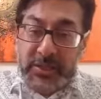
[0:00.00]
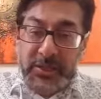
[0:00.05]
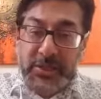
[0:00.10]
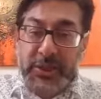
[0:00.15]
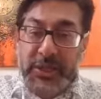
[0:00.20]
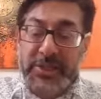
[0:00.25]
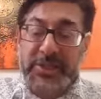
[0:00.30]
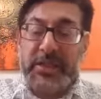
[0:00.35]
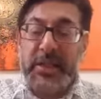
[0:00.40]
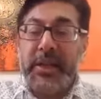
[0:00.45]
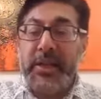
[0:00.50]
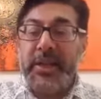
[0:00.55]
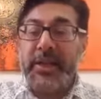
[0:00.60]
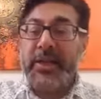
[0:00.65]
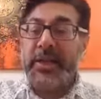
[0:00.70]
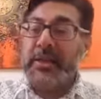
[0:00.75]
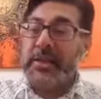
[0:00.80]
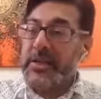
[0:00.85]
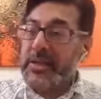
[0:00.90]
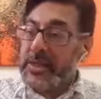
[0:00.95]
Share the
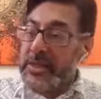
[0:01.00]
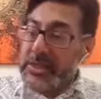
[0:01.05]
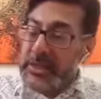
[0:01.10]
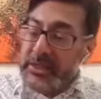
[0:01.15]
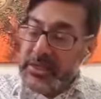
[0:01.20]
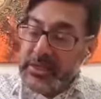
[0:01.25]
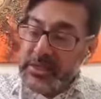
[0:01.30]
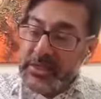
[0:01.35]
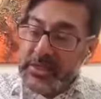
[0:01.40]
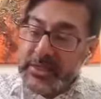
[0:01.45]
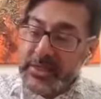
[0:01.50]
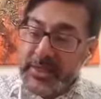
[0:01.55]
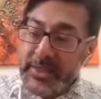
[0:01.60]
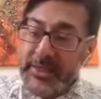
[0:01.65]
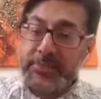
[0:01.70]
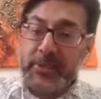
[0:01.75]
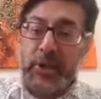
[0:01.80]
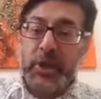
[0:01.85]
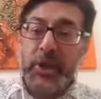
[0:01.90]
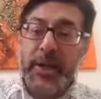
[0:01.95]
link.
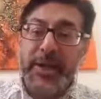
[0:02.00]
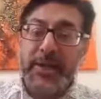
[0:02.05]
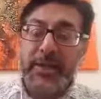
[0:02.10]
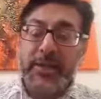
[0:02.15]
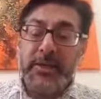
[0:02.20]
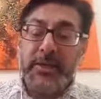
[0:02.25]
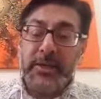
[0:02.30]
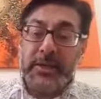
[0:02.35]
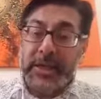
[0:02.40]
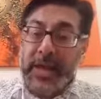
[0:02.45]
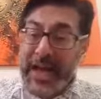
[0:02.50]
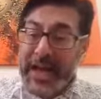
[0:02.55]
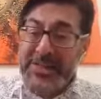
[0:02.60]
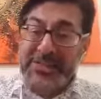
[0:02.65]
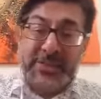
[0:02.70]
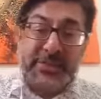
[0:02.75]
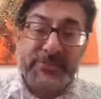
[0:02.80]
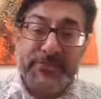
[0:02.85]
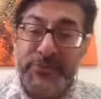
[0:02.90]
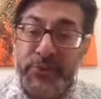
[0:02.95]
Tell them to look at it.
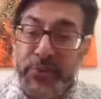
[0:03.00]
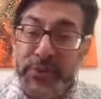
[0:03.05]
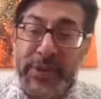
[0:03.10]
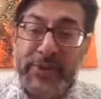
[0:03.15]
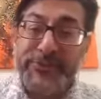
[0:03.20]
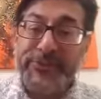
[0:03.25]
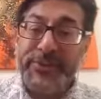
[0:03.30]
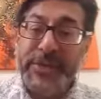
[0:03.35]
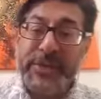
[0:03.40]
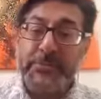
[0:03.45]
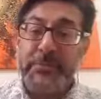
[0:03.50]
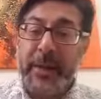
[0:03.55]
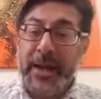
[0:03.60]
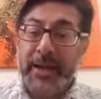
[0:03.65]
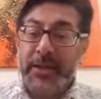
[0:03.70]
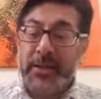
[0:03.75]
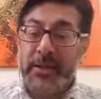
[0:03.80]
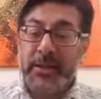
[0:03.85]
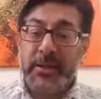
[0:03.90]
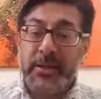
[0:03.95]
Ask them for their
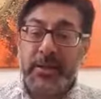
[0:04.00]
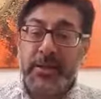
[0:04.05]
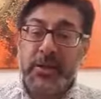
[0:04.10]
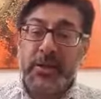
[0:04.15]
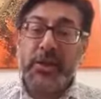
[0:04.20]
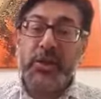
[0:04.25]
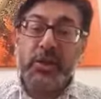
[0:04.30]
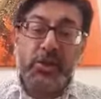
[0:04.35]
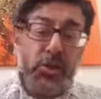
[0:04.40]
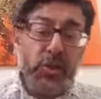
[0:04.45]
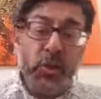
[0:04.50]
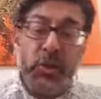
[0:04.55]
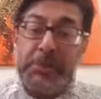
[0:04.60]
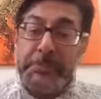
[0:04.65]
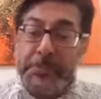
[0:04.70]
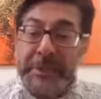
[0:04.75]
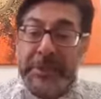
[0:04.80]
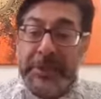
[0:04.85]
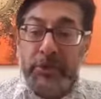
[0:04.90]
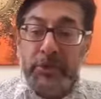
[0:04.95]
feedback. You know, you want
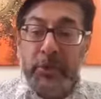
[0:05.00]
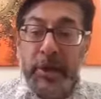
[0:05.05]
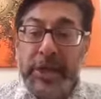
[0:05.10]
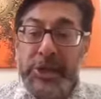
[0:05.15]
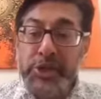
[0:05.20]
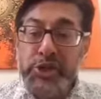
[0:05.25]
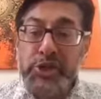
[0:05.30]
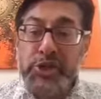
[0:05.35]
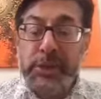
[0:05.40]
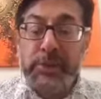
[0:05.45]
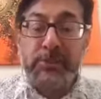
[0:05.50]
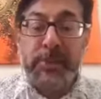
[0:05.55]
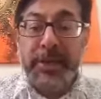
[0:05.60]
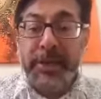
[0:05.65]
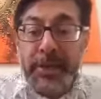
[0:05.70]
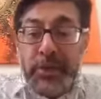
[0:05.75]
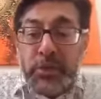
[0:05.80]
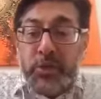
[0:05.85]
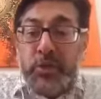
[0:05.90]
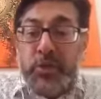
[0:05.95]
to build a relationship,
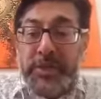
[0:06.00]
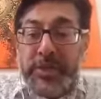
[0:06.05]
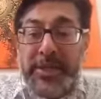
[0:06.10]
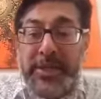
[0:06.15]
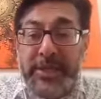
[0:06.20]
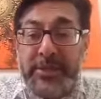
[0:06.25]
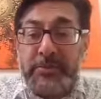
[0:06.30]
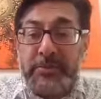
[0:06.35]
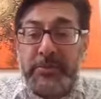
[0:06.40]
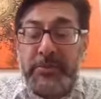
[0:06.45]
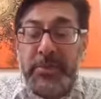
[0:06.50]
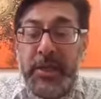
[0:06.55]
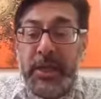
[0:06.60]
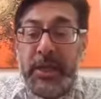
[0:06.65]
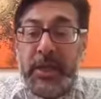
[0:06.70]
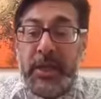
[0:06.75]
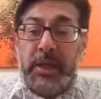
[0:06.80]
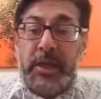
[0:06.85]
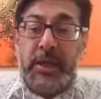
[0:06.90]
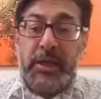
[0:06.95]
like in your team.
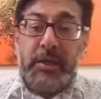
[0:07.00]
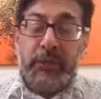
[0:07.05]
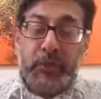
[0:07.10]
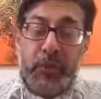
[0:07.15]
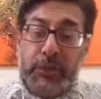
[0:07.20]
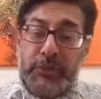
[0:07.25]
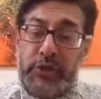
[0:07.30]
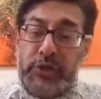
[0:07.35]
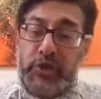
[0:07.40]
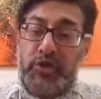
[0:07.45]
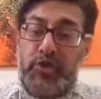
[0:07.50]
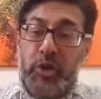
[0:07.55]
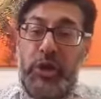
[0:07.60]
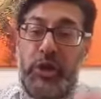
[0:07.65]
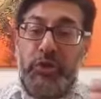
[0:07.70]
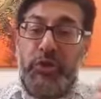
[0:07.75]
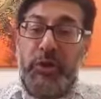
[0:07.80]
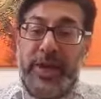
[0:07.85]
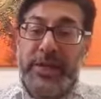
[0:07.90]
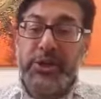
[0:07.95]
If you have a
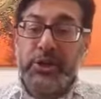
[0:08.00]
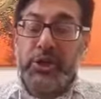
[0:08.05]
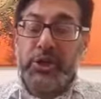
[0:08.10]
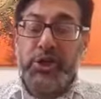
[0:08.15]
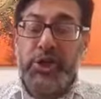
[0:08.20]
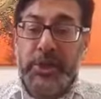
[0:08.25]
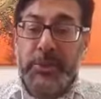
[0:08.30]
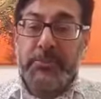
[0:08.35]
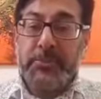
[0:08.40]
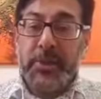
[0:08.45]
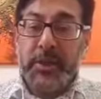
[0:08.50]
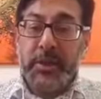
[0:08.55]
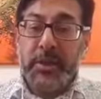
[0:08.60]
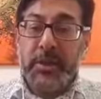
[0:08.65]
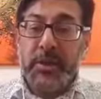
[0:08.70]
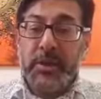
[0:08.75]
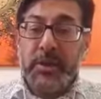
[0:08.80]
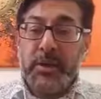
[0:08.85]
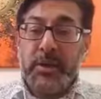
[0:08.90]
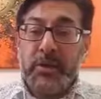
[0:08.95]
strong relationship,
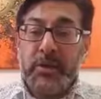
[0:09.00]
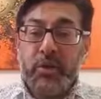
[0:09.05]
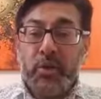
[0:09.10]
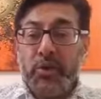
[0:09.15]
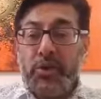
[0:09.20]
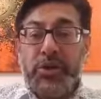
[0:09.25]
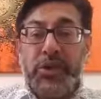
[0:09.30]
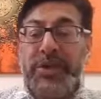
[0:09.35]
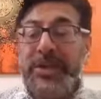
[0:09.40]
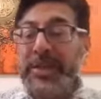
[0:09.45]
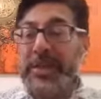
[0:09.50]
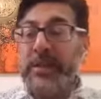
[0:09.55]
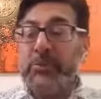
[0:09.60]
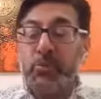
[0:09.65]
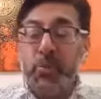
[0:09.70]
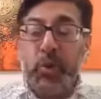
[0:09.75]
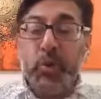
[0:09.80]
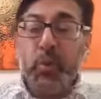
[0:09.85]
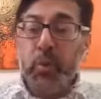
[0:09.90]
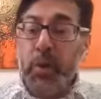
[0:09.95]
your
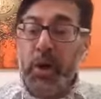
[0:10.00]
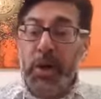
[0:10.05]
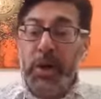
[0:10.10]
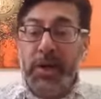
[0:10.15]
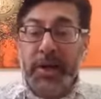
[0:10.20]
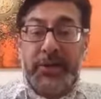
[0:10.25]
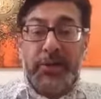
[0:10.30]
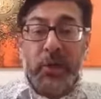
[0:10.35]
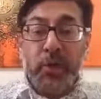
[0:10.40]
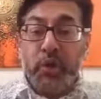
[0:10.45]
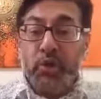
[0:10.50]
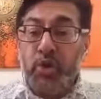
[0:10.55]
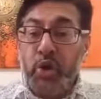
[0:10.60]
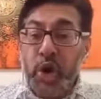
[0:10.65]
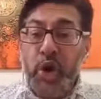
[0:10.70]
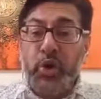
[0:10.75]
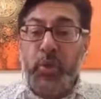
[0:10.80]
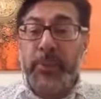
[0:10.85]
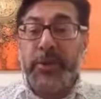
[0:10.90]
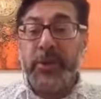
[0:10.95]
team will work and they'll
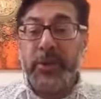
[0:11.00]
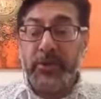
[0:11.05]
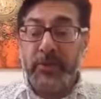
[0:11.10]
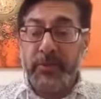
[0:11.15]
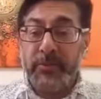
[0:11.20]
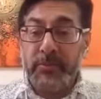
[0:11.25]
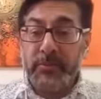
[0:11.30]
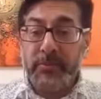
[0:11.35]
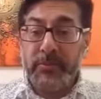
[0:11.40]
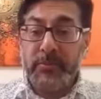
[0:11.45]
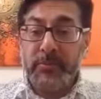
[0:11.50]
rock with you.